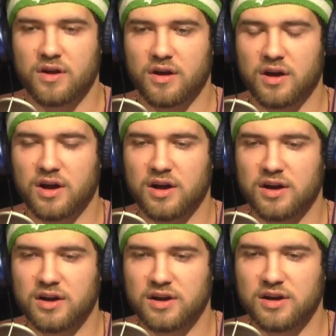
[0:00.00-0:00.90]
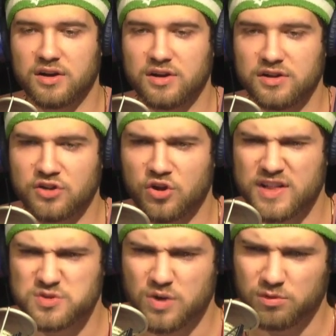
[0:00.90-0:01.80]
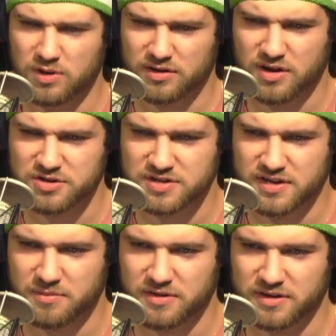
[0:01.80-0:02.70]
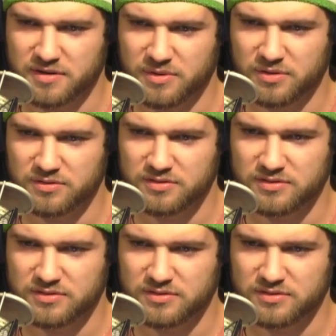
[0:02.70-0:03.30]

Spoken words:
No, that's Wild Wild Country that I'm thinking about.